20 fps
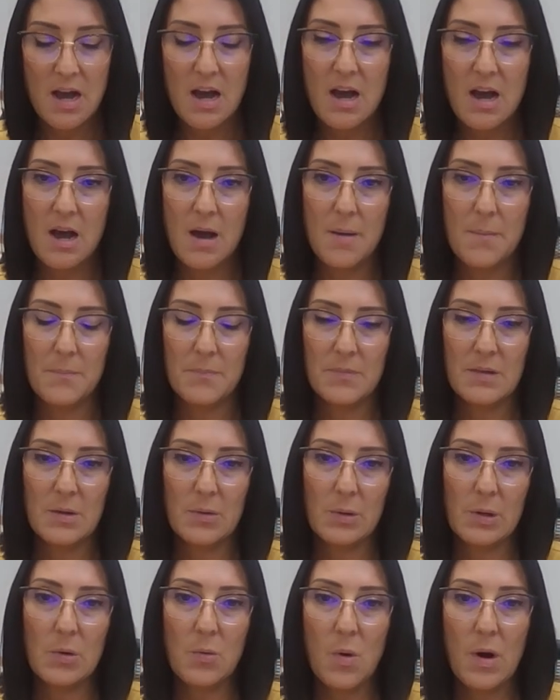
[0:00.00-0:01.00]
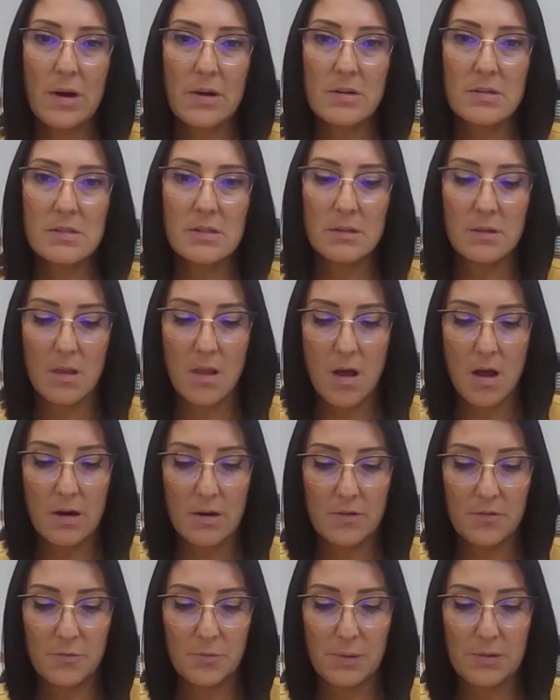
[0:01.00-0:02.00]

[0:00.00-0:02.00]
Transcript: It requires a lot of